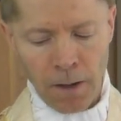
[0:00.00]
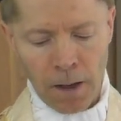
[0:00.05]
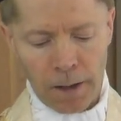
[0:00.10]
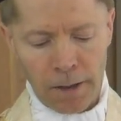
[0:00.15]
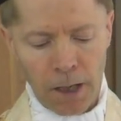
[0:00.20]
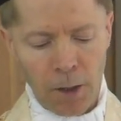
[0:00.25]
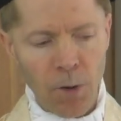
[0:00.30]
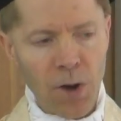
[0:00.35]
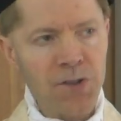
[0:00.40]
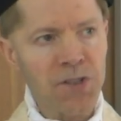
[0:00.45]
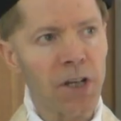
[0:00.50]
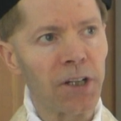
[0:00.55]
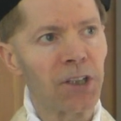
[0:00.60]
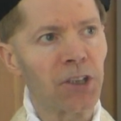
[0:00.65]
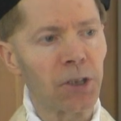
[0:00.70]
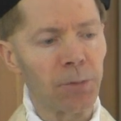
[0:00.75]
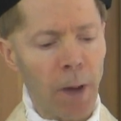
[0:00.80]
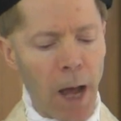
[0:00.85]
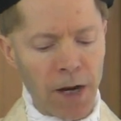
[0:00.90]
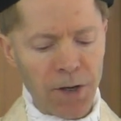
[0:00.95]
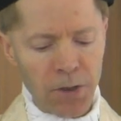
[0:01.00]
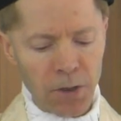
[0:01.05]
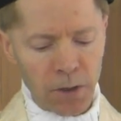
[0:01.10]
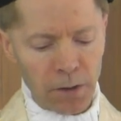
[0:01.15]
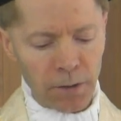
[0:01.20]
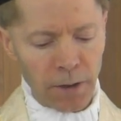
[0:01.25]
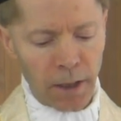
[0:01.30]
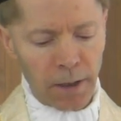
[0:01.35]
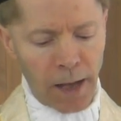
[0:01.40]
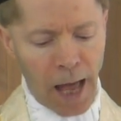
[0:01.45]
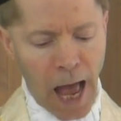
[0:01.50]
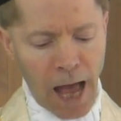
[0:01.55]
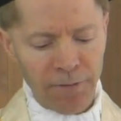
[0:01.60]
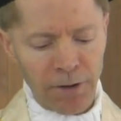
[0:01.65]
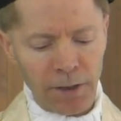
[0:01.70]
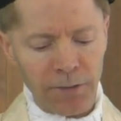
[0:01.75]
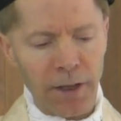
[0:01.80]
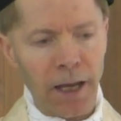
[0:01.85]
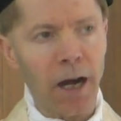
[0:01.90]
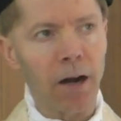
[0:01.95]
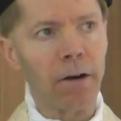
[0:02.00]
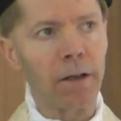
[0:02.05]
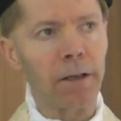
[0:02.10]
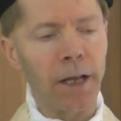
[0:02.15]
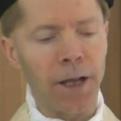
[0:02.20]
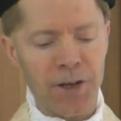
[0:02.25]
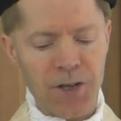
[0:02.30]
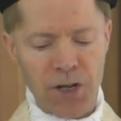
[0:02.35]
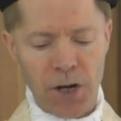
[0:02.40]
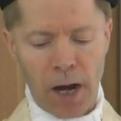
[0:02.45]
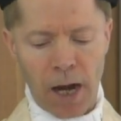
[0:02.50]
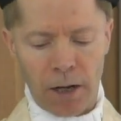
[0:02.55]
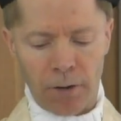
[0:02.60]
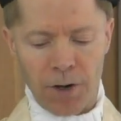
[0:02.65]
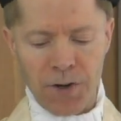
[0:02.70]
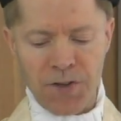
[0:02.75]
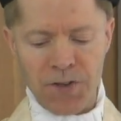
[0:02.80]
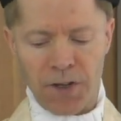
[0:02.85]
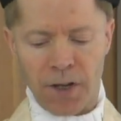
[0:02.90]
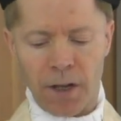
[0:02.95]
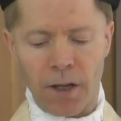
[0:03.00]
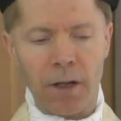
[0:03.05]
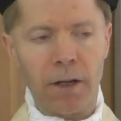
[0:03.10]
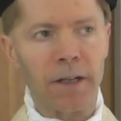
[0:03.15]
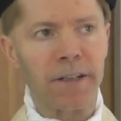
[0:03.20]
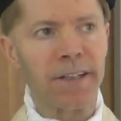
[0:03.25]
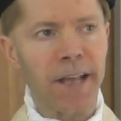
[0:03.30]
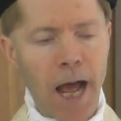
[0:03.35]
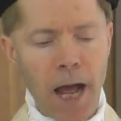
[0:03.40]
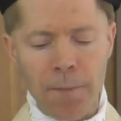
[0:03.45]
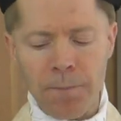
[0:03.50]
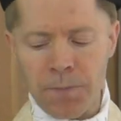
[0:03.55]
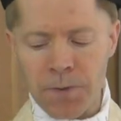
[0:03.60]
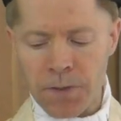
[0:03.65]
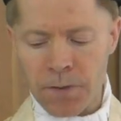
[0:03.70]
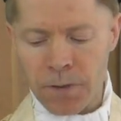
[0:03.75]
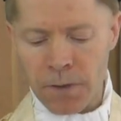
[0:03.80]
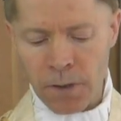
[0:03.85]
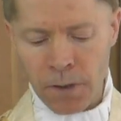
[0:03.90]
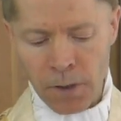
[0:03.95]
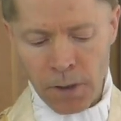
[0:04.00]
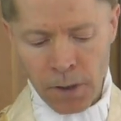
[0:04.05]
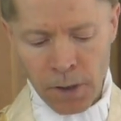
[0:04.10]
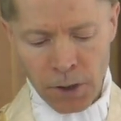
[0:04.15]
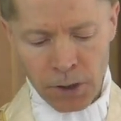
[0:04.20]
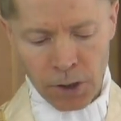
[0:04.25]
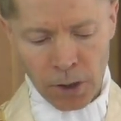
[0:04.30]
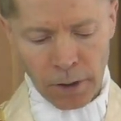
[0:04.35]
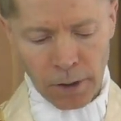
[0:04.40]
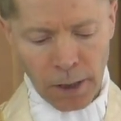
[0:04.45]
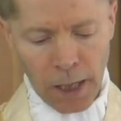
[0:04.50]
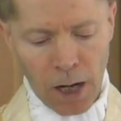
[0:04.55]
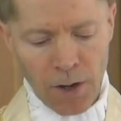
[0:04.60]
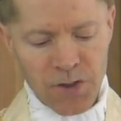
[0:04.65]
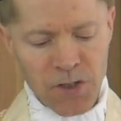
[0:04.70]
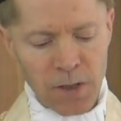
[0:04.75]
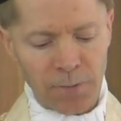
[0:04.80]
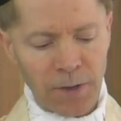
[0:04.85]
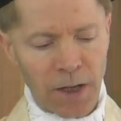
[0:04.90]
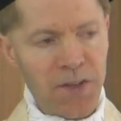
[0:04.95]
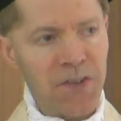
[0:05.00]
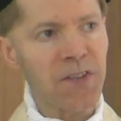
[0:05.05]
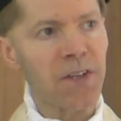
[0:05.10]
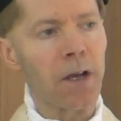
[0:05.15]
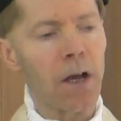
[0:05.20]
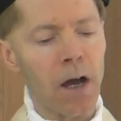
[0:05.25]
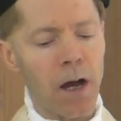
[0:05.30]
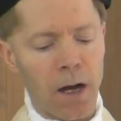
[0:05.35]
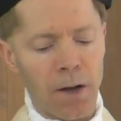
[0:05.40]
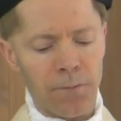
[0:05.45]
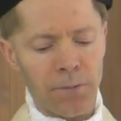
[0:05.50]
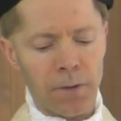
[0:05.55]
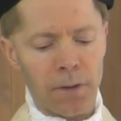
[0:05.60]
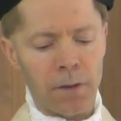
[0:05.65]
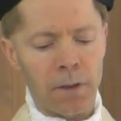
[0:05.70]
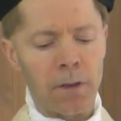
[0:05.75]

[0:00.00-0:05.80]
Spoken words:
And he was instrumental in having the Arian heresy condemned during the Council of Nicaea